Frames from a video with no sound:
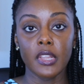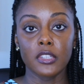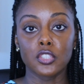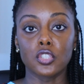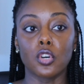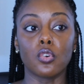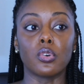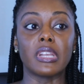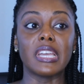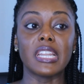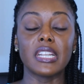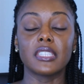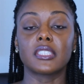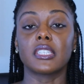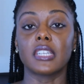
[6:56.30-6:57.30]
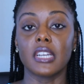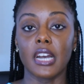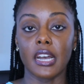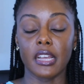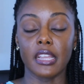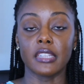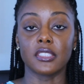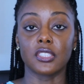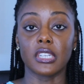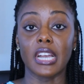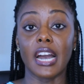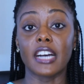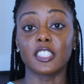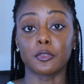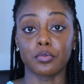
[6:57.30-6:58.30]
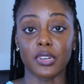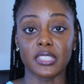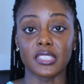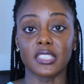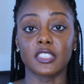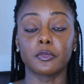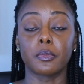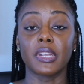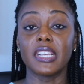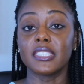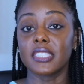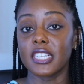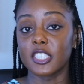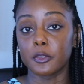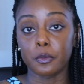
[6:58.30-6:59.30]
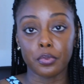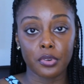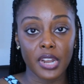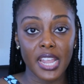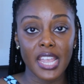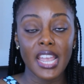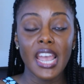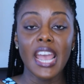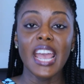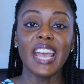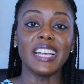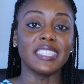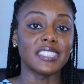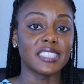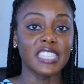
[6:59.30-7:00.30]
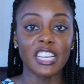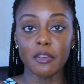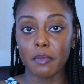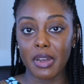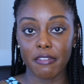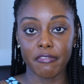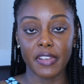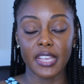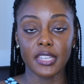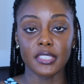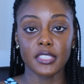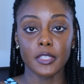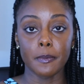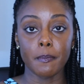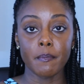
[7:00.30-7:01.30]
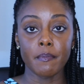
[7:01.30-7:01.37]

So get into God into God's presence. He says, "Pray and seek my face."